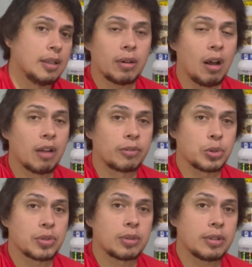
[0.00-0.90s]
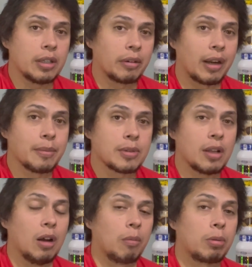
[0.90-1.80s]
It offers 13 grams of
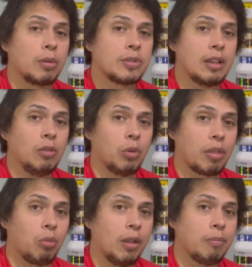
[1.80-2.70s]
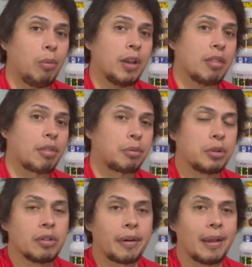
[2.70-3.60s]
protein with
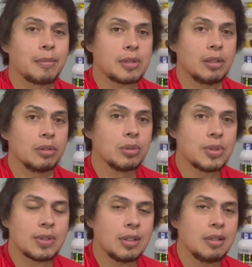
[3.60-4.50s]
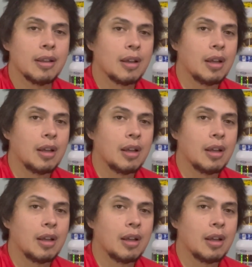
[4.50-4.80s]
1.3 grams of leucine.